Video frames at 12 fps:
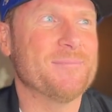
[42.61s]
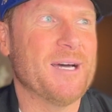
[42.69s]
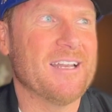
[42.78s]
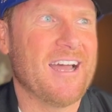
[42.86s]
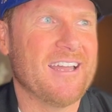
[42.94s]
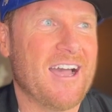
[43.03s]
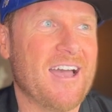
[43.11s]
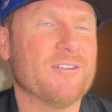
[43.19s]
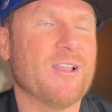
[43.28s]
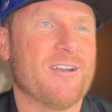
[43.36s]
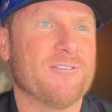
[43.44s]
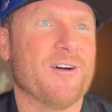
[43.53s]
But I, I have a
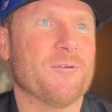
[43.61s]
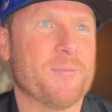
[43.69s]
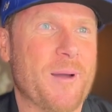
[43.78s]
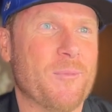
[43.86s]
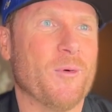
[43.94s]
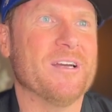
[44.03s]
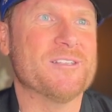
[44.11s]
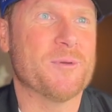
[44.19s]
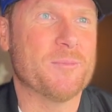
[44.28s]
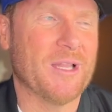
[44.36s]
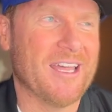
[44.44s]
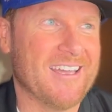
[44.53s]
lot of fun with my boys.
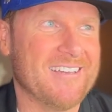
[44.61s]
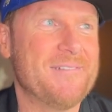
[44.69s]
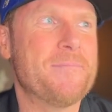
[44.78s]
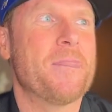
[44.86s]
We play,